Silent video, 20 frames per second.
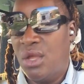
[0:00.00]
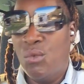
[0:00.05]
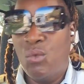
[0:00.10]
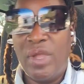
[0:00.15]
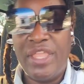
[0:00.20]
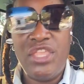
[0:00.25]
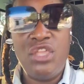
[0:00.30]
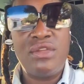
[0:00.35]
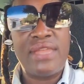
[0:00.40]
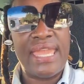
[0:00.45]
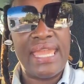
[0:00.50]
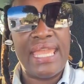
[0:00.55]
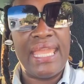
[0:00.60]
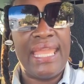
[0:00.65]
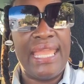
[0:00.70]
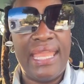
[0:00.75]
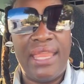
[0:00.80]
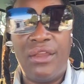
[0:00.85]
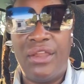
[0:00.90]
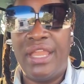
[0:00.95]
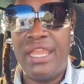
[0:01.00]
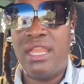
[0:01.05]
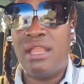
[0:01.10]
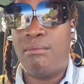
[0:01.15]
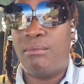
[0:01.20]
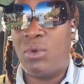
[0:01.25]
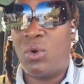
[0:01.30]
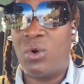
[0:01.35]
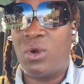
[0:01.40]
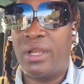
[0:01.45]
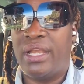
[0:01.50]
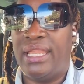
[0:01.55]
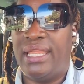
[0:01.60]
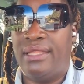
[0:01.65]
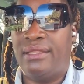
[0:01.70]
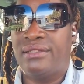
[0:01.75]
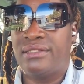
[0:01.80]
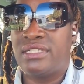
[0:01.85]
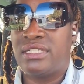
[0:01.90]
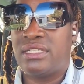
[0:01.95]
When you get here in the
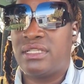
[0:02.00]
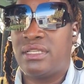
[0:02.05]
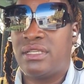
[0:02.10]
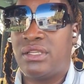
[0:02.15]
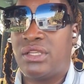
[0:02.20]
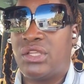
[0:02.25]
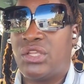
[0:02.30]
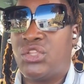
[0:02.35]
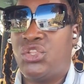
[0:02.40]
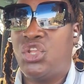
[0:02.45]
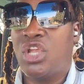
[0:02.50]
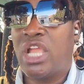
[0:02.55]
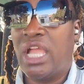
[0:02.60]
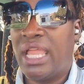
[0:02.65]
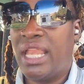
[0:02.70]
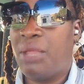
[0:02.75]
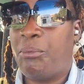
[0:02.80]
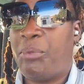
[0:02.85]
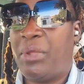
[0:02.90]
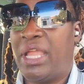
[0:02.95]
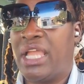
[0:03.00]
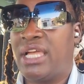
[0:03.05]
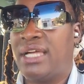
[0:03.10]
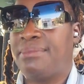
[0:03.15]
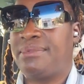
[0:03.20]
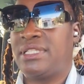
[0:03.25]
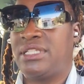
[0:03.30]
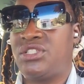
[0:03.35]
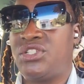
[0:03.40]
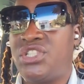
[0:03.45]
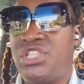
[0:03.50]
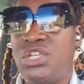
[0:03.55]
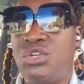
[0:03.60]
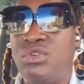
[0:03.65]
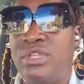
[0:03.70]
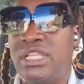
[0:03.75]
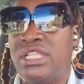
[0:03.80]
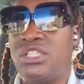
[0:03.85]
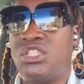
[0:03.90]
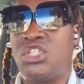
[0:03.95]
mornings, you're gonna pick up the
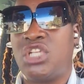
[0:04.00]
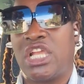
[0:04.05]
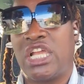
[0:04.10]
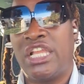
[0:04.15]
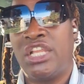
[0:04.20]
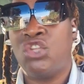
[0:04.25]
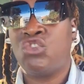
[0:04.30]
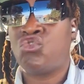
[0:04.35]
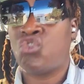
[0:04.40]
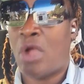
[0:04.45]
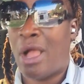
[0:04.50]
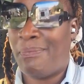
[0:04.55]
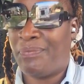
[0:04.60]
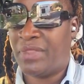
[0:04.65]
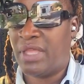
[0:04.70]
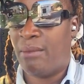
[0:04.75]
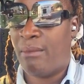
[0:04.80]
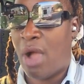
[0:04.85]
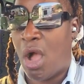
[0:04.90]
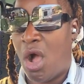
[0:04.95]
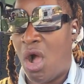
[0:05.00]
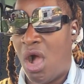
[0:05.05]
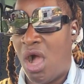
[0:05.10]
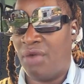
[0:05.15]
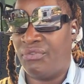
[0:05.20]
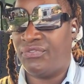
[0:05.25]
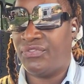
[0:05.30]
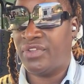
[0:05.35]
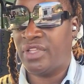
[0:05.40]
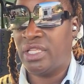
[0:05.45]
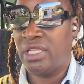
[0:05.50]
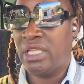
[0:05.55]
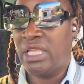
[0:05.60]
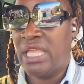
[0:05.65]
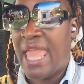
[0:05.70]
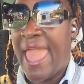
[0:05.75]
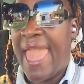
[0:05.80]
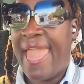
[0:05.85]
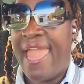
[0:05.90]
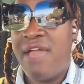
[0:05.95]
students, you're gonna drop them off.
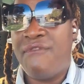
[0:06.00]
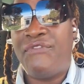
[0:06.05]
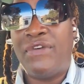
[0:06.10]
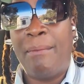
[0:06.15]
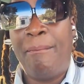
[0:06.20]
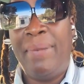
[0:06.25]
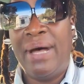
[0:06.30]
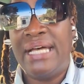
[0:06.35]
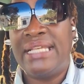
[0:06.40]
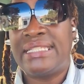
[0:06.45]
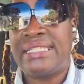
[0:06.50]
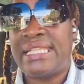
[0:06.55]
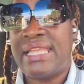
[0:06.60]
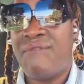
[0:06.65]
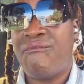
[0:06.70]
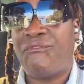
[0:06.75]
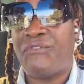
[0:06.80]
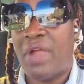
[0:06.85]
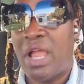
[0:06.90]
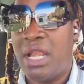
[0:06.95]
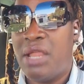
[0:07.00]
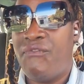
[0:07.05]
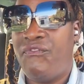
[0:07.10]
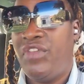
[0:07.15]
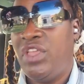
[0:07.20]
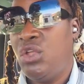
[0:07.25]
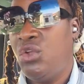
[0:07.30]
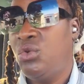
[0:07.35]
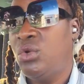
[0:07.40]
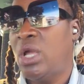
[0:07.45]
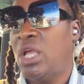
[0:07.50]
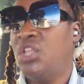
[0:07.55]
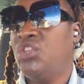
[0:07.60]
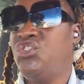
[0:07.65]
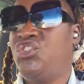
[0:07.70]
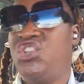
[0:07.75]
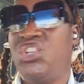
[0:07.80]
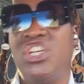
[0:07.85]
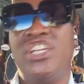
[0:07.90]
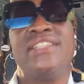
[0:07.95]
If a bus in front of you
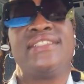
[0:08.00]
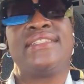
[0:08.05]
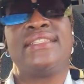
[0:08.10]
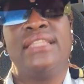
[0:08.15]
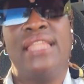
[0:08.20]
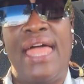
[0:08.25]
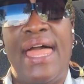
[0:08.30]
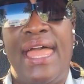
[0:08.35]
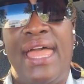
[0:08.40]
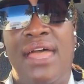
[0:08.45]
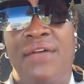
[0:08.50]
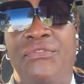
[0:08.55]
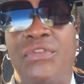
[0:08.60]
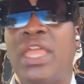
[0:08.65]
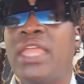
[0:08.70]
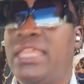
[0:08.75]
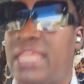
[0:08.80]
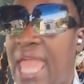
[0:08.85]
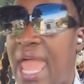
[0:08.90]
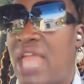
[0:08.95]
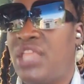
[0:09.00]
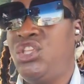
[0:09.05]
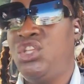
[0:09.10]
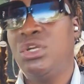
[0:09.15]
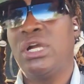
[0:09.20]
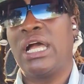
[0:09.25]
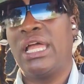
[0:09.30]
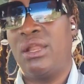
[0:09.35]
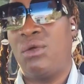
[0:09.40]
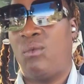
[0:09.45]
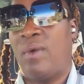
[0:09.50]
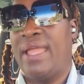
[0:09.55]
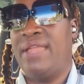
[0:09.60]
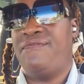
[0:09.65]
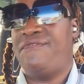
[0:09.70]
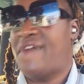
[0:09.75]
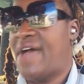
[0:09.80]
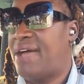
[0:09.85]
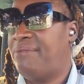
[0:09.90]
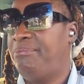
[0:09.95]
just left, yeah, you're gonna
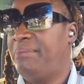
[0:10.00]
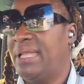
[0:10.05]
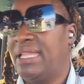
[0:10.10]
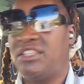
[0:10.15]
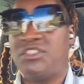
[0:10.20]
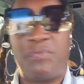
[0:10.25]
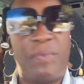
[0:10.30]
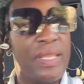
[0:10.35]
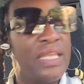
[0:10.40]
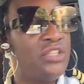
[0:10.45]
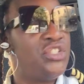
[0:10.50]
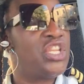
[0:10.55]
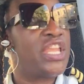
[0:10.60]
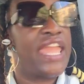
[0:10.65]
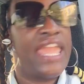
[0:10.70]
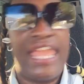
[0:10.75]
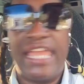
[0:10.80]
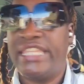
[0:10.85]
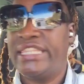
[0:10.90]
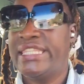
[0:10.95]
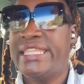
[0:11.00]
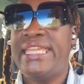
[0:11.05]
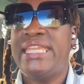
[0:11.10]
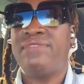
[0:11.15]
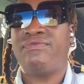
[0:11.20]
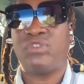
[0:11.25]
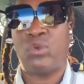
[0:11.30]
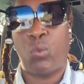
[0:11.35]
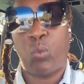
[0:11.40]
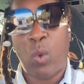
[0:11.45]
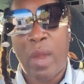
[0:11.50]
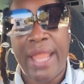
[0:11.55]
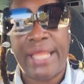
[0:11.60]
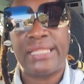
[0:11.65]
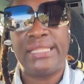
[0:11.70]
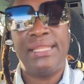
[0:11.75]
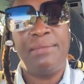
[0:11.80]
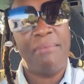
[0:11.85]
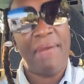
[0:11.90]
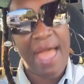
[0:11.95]
wait 5 minutes because you can't leave
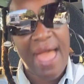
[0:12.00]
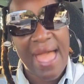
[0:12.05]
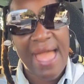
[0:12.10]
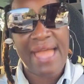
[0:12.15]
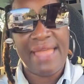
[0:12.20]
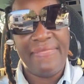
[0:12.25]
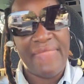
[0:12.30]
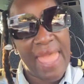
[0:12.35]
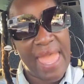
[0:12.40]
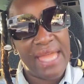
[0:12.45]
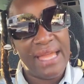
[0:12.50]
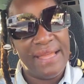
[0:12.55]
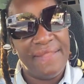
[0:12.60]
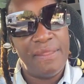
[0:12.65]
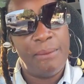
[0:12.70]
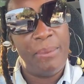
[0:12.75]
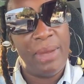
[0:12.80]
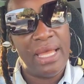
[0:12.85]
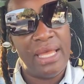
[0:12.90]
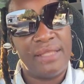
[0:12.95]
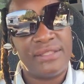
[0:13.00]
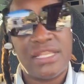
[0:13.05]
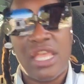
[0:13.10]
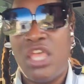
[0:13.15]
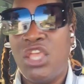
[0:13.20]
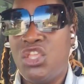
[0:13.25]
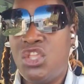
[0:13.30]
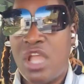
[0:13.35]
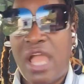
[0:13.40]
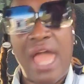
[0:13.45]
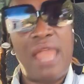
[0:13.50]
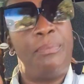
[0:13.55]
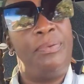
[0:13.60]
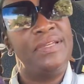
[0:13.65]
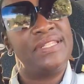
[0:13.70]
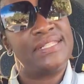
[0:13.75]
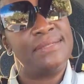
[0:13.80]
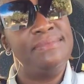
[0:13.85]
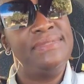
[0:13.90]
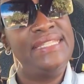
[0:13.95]
directly behind that other bus. You gotta
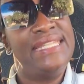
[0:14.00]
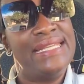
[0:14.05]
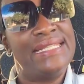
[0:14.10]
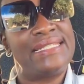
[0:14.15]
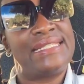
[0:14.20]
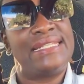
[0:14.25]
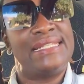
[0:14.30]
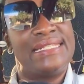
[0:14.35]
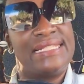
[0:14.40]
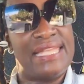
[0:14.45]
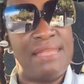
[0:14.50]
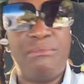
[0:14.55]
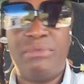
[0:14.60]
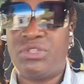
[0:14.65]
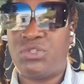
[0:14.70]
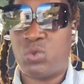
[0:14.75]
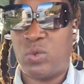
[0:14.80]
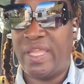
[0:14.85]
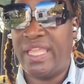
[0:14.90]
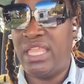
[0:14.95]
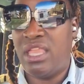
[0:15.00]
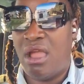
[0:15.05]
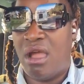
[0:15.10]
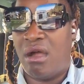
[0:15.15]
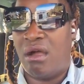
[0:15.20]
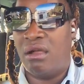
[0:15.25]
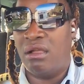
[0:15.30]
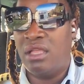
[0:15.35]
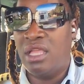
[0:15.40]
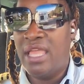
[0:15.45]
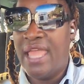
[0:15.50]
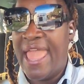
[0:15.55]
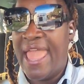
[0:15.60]
put some distance in between y'all.